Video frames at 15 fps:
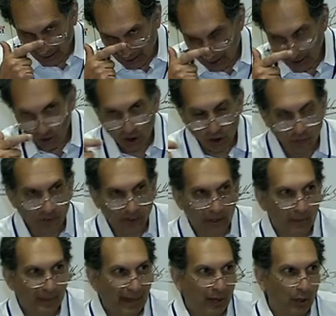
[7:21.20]
aid should be
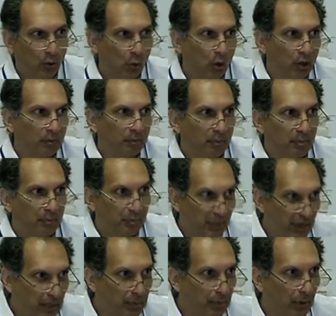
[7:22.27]
about what
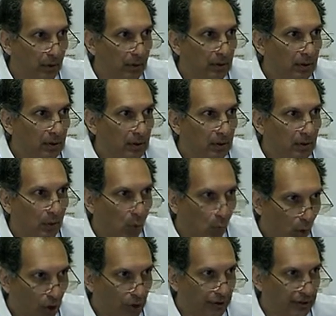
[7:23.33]
people
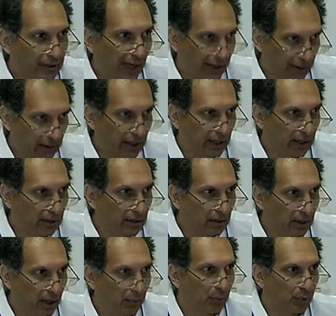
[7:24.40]
want and need,
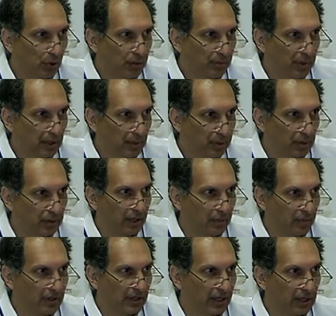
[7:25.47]
and poor people in
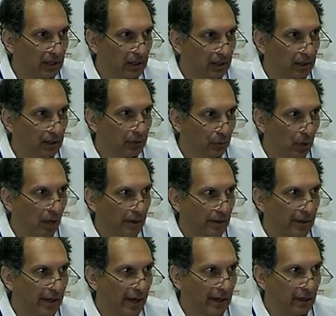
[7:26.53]
particular,
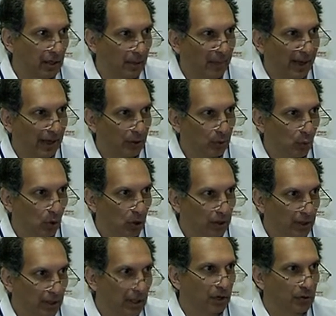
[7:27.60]
rather than about
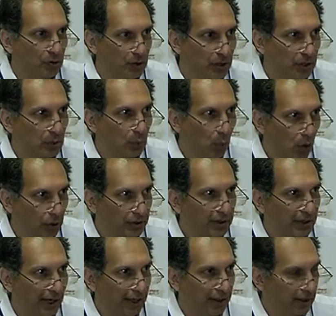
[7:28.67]
what countries want
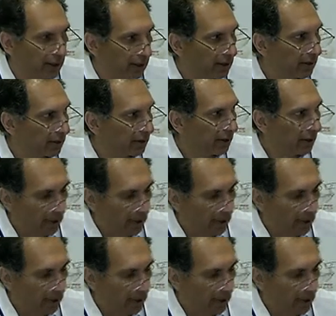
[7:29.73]
and need.